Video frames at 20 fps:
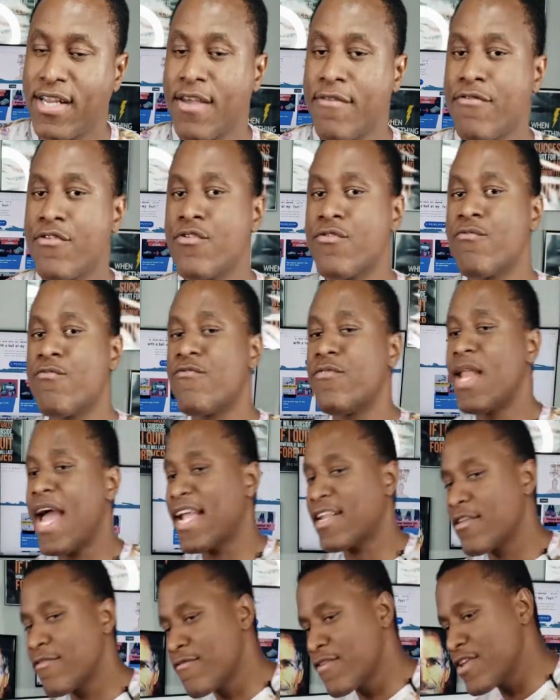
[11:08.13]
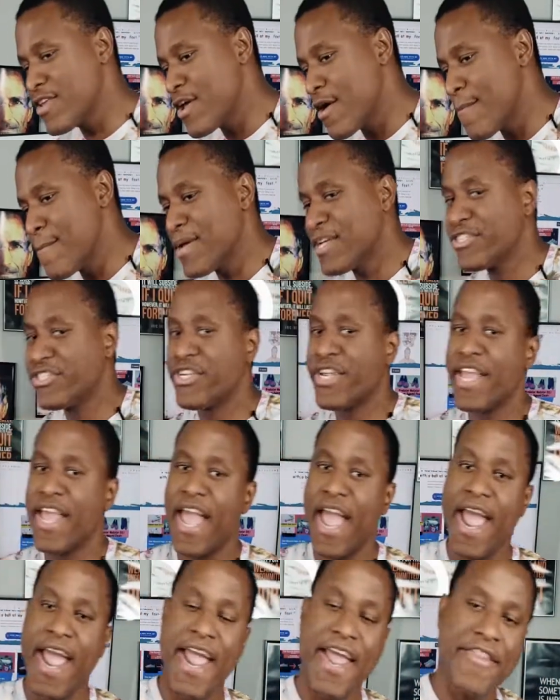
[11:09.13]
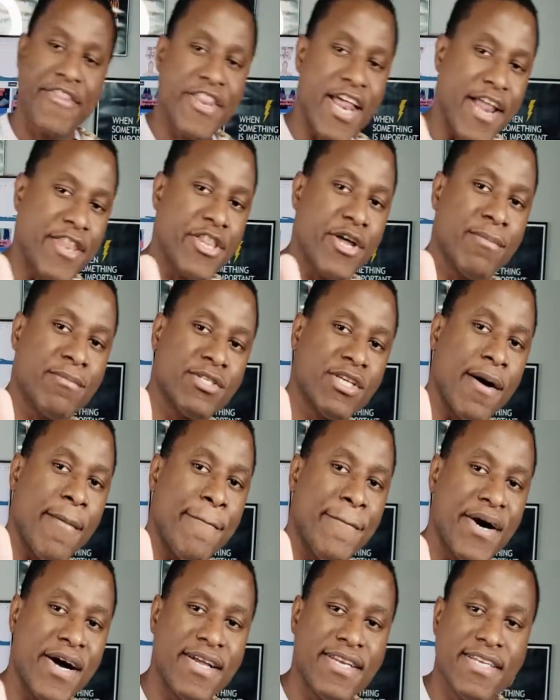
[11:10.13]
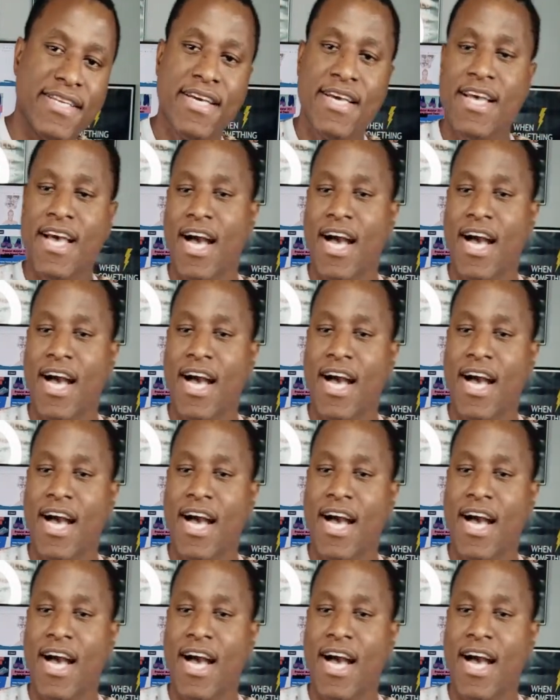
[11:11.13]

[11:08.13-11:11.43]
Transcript: If you liked the video, make sure you hit that thumbs up button.